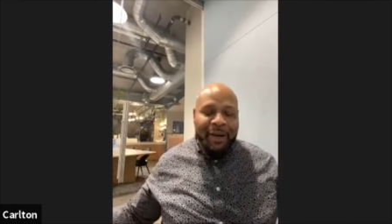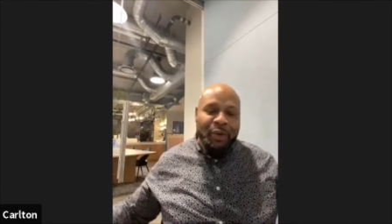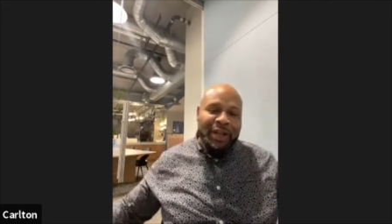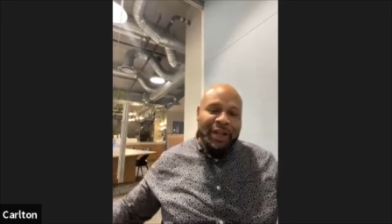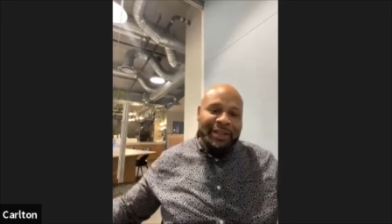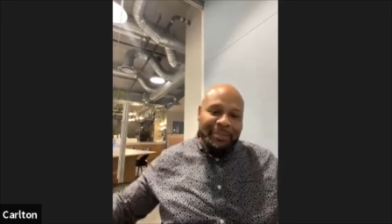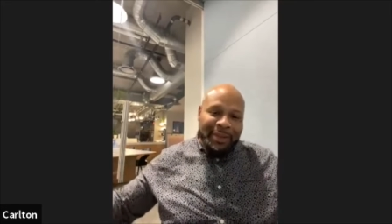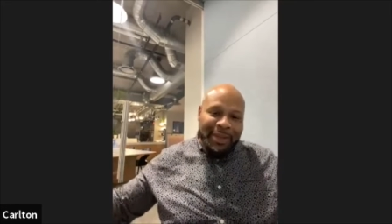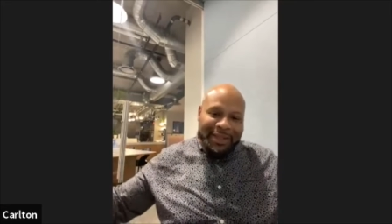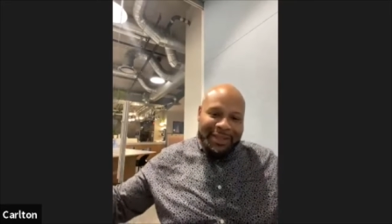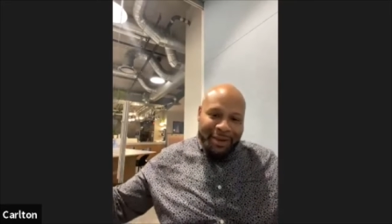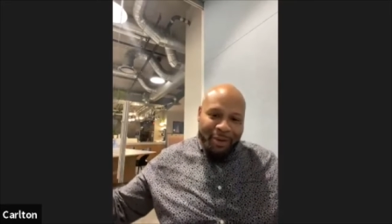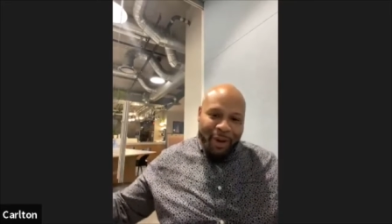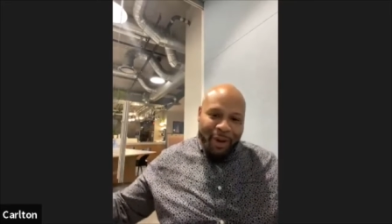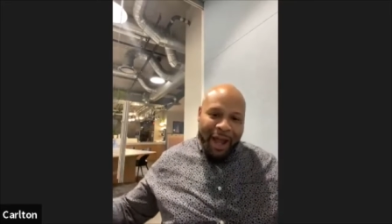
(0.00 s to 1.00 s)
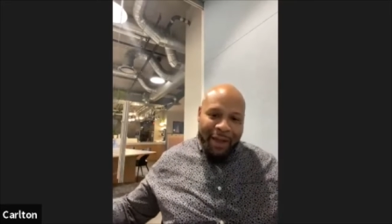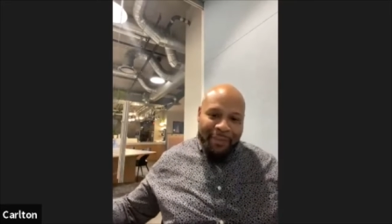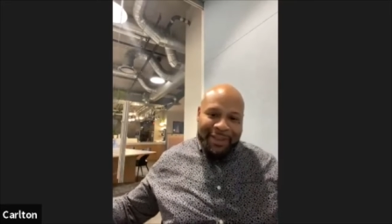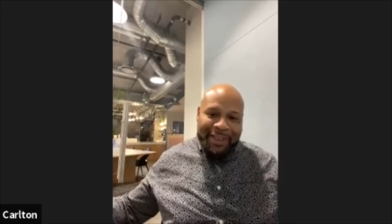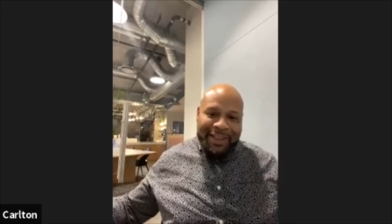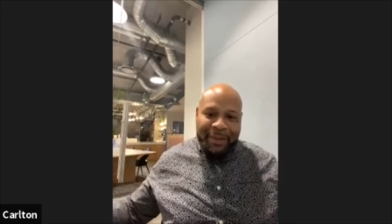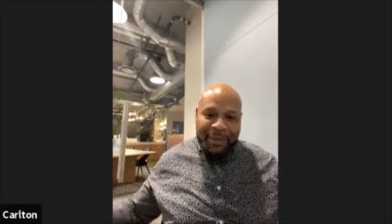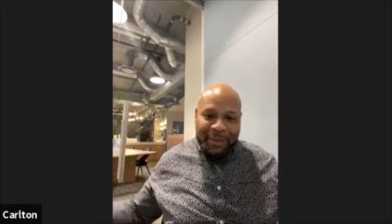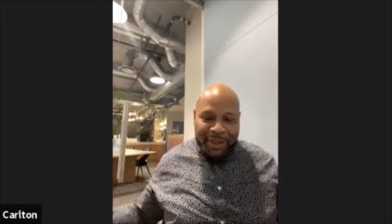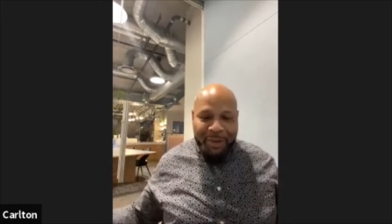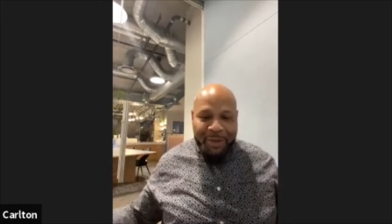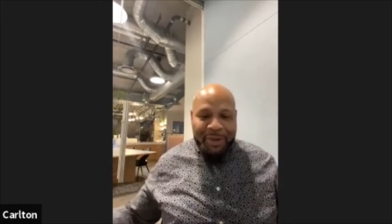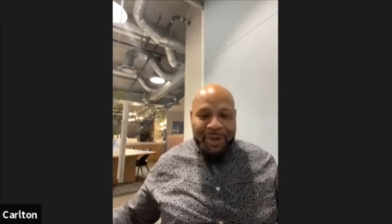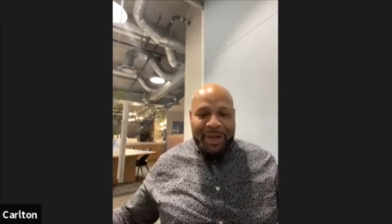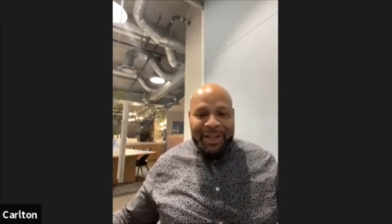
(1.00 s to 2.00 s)
They wanted the peace and quiet, but then there was
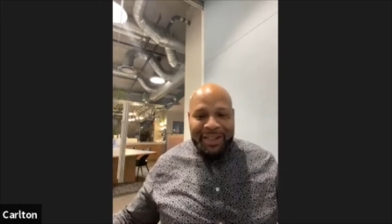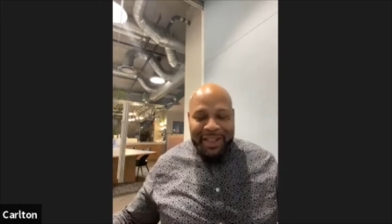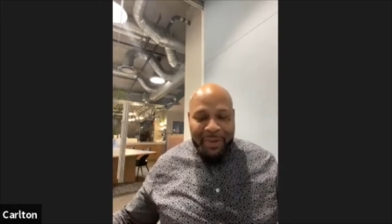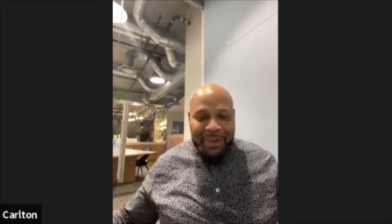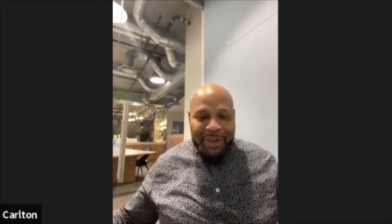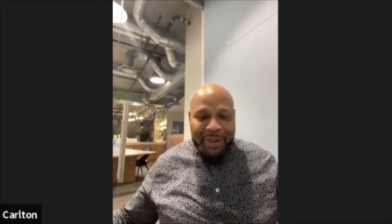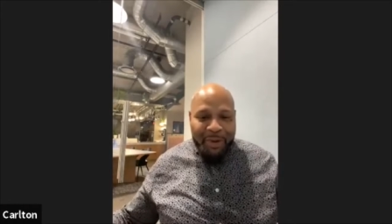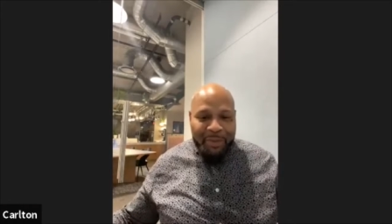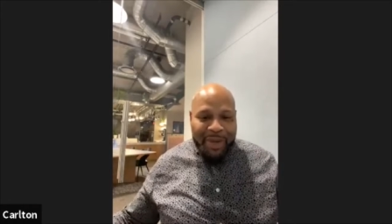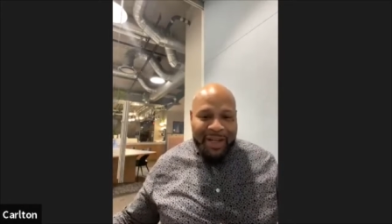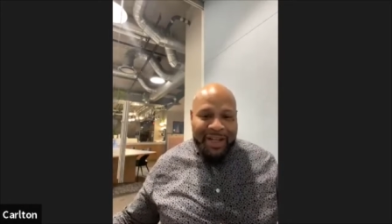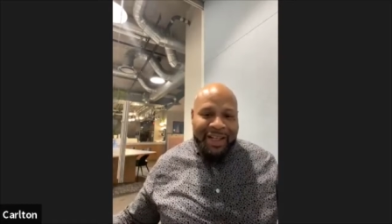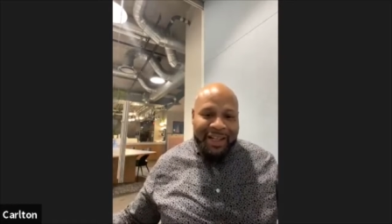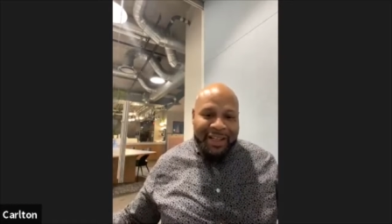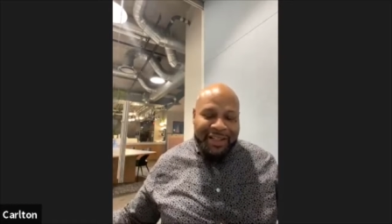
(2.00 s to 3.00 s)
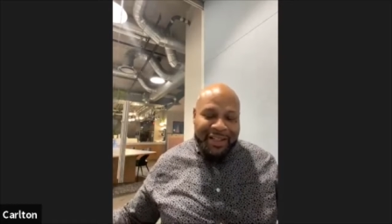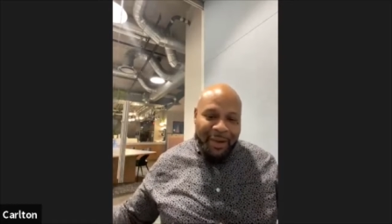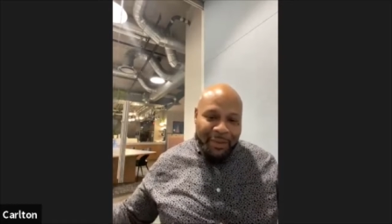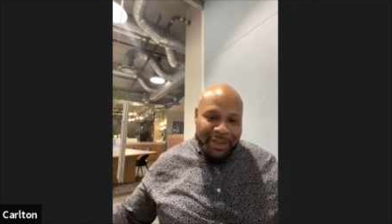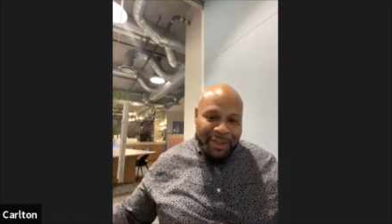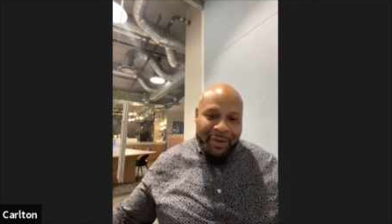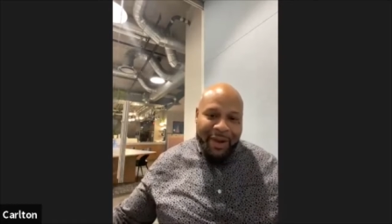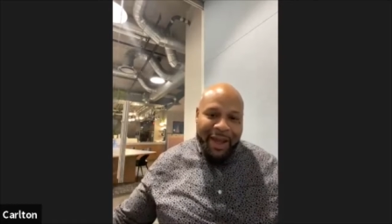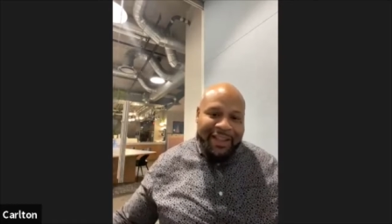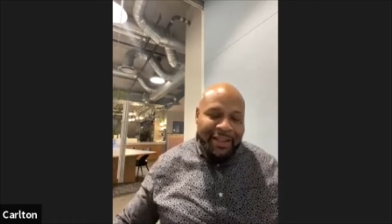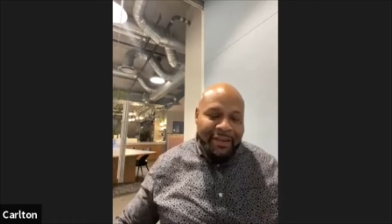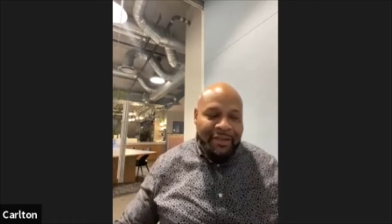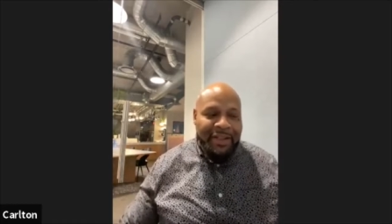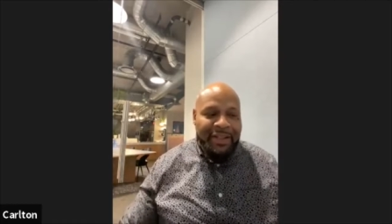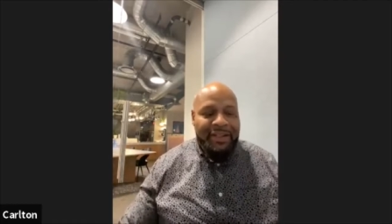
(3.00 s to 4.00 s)
no amenities, there was no
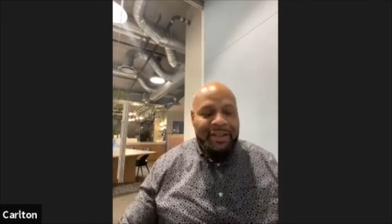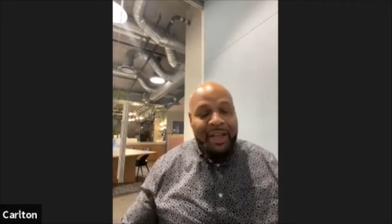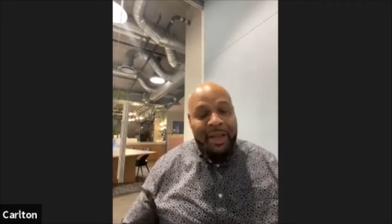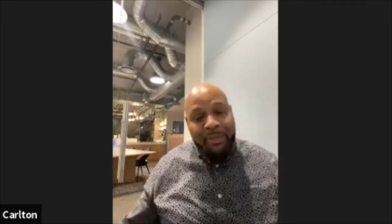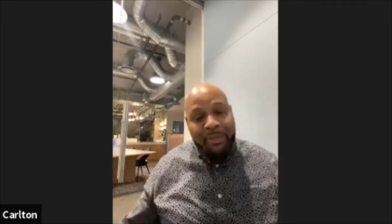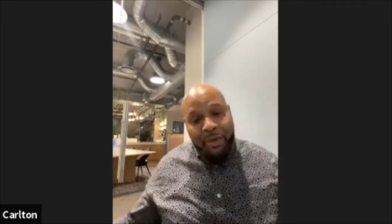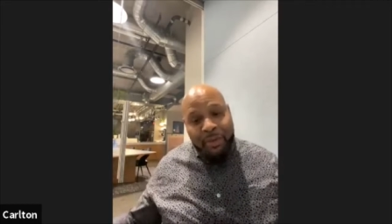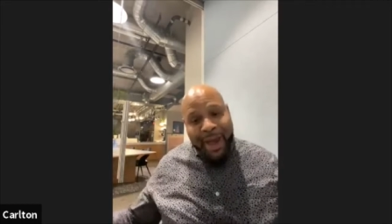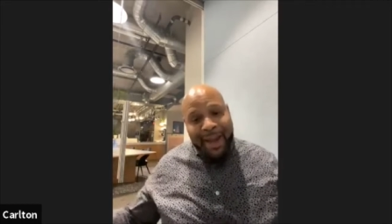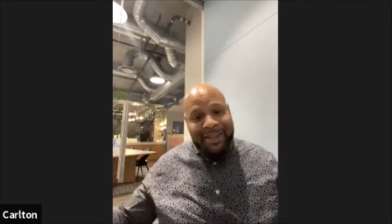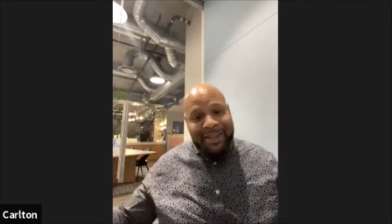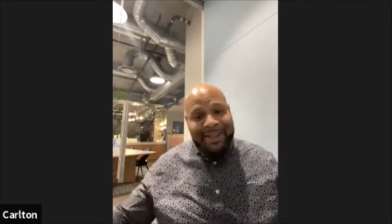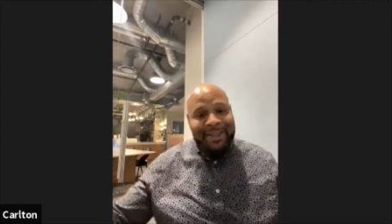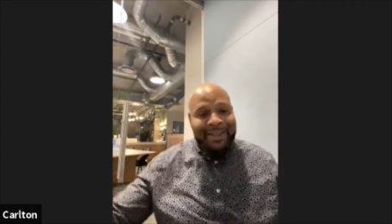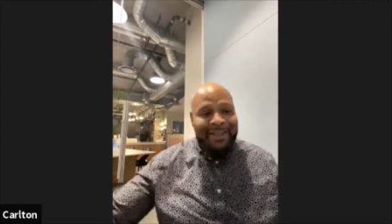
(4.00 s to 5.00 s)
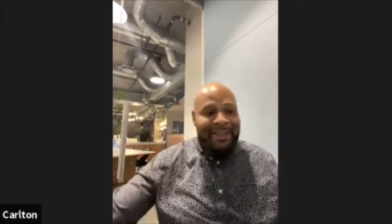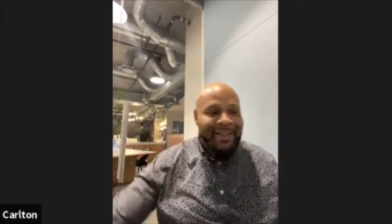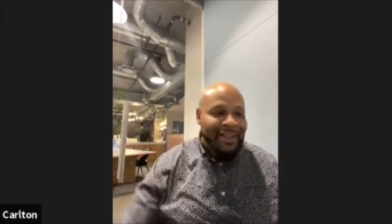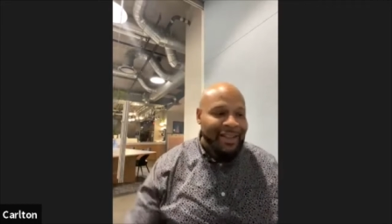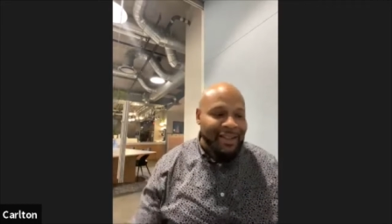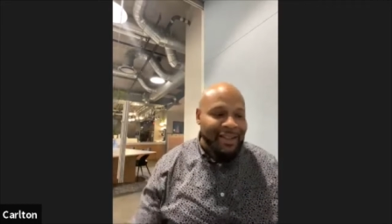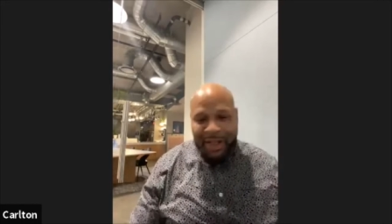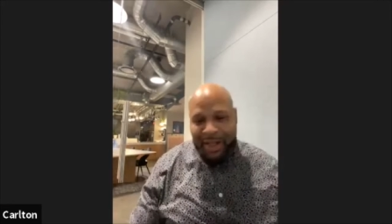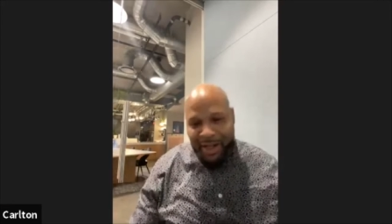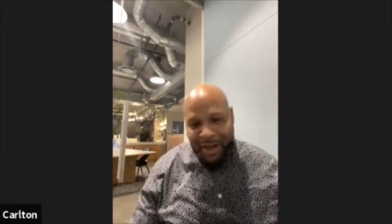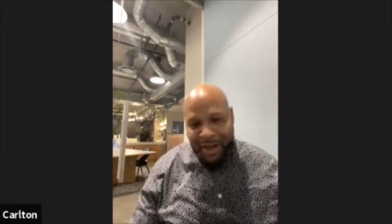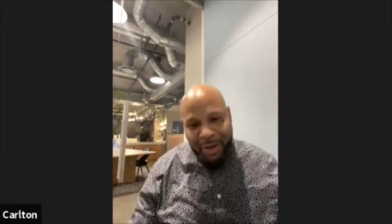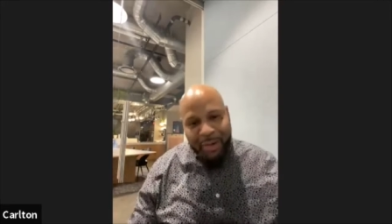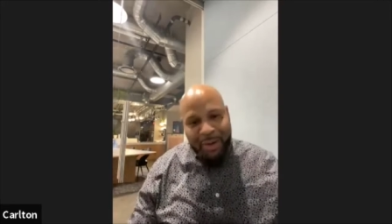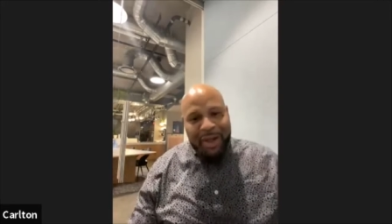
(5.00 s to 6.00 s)
activity, so they moved back into the city so they can
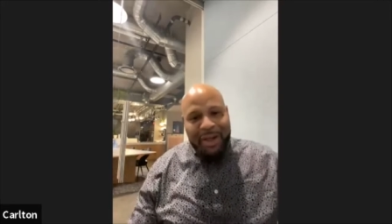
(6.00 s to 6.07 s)
go